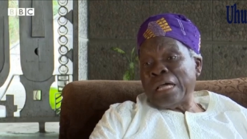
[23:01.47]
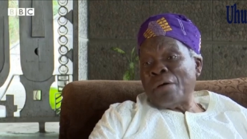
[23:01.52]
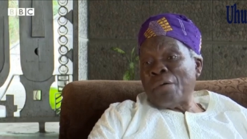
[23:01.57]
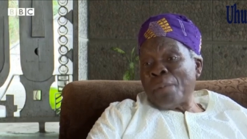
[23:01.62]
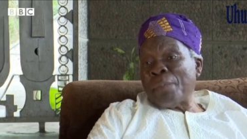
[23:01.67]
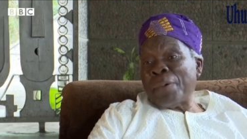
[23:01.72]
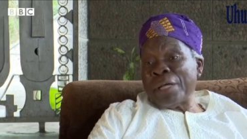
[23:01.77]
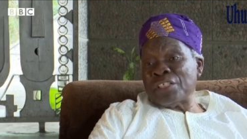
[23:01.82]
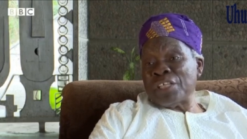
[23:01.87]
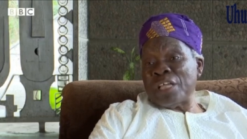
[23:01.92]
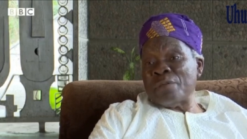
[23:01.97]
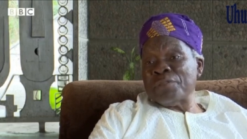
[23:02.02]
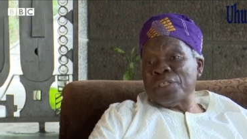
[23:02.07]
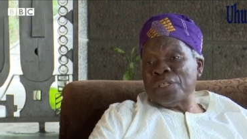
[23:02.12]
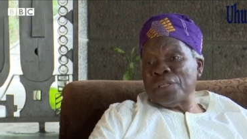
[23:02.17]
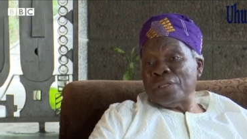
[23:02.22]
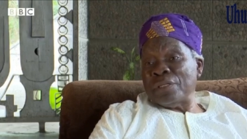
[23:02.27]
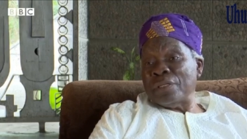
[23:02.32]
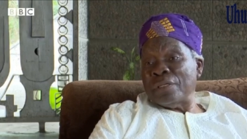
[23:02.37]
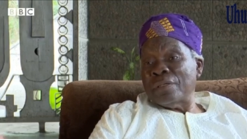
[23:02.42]
our perception.
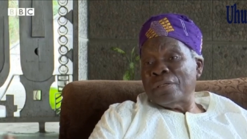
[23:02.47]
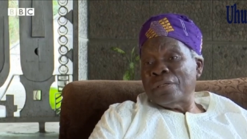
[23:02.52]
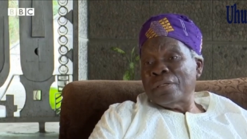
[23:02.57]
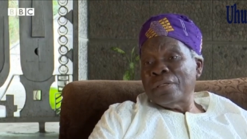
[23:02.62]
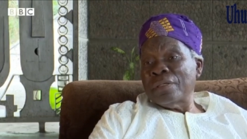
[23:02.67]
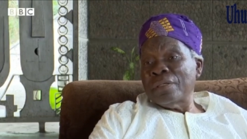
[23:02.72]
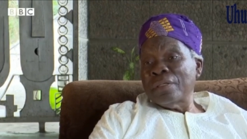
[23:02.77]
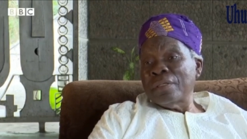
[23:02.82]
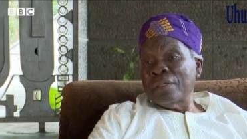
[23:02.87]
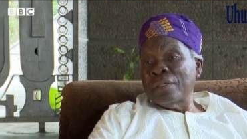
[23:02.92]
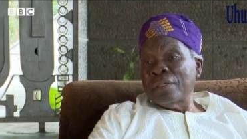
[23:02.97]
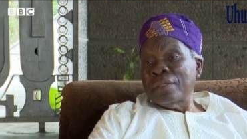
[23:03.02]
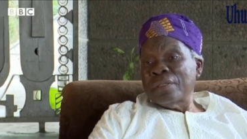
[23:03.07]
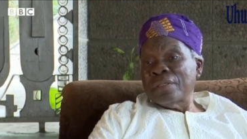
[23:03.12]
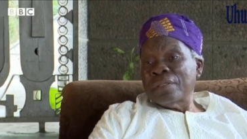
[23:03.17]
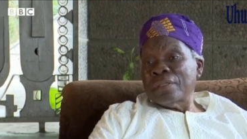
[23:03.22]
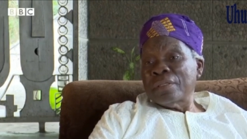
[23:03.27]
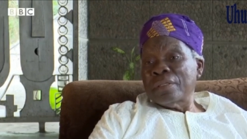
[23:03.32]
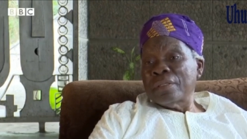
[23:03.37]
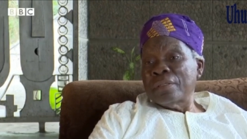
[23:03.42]

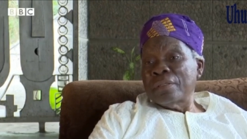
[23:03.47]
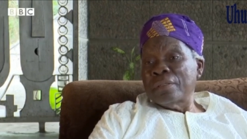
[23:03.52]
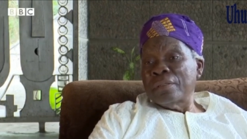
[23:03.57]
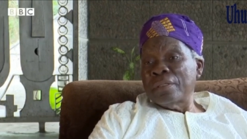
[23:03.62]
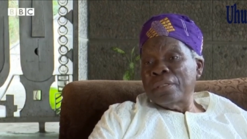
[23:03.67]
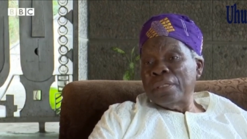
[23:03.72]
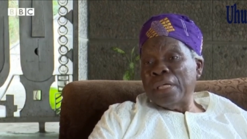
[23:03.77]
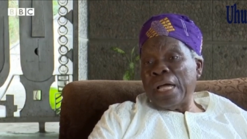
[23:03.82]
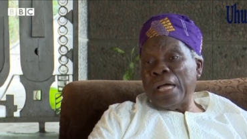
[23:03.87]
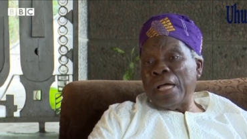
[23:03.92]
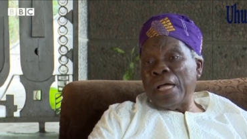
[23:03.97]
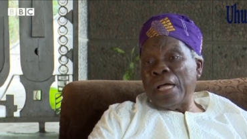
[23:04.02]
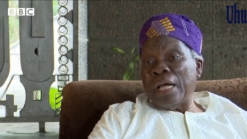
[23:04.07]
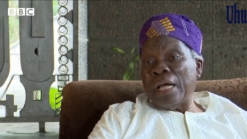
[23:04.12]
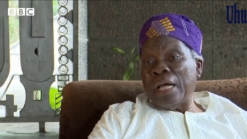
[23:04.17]
Perception. Yeah.